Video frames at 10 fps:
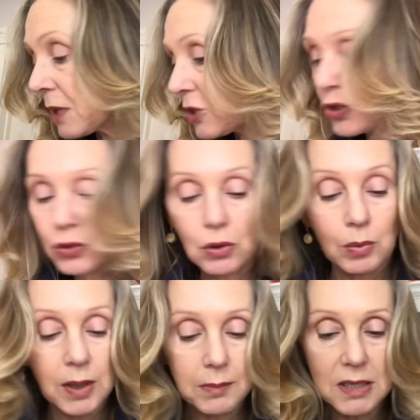I'm not
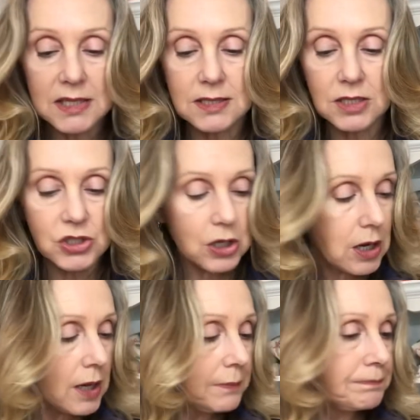sure what I'm going to stitch
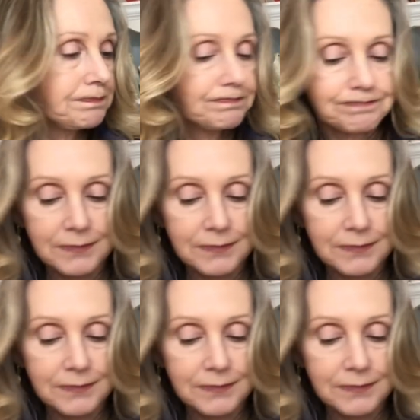it on.